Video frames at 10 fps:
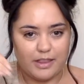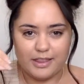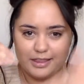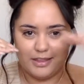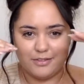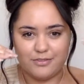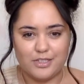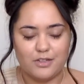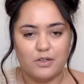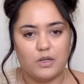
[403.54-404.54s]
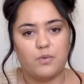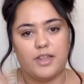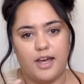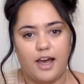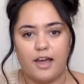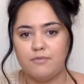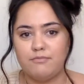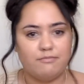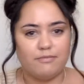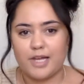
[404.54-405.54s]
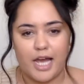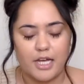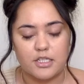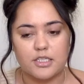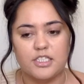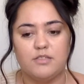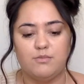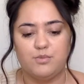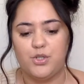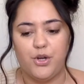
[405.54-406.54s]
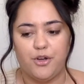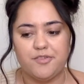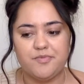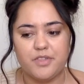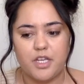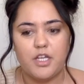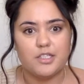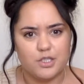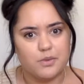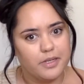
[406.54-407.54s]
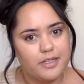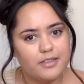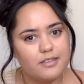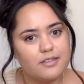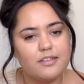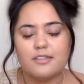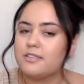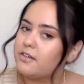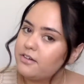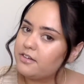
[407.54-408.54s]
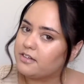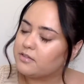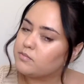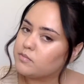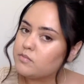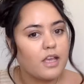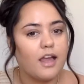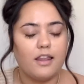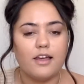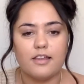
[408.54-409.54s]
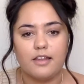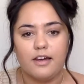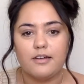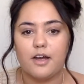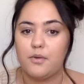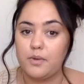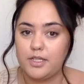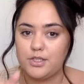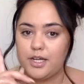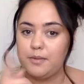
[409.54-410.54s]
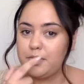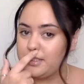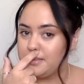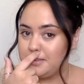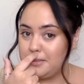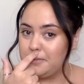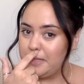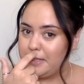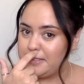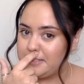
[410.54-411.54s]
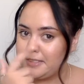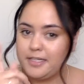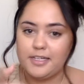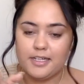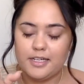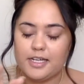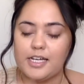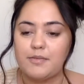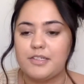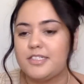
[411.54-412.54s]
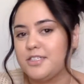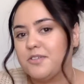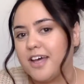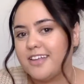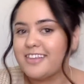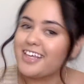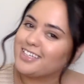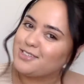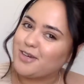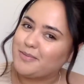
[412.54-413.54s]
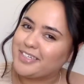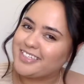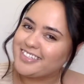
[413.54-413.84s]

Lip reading: lifted look with that actually, doing it. So I like that. I really do. I'm gonna steal that. Thanks, Robert.